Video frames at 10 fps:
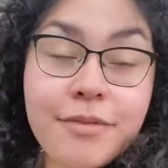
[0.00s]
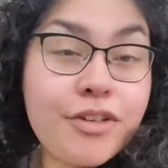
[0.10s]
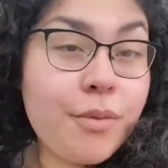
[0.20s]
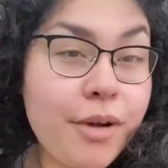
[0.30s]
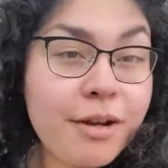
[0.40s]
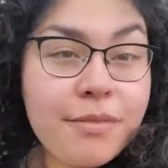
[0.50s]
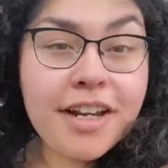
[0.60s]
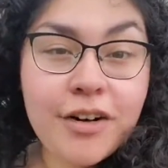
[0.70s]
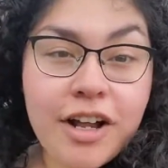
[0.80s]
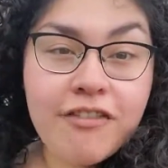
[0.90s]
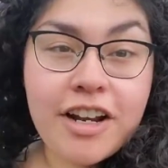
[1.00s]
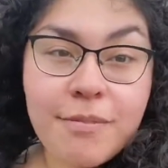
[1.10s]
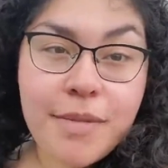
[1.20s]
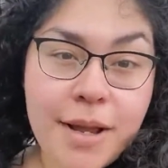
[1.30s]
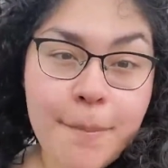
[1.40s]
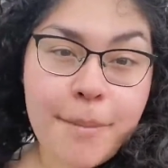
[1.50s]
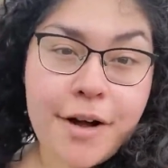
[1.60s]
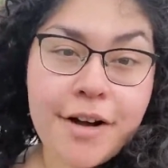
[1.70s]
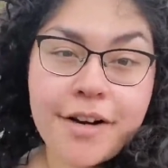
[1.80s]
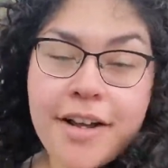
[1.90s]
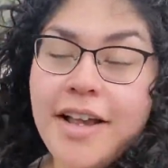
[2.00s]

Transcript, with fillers: Don't mind me, I don't have any makeup on.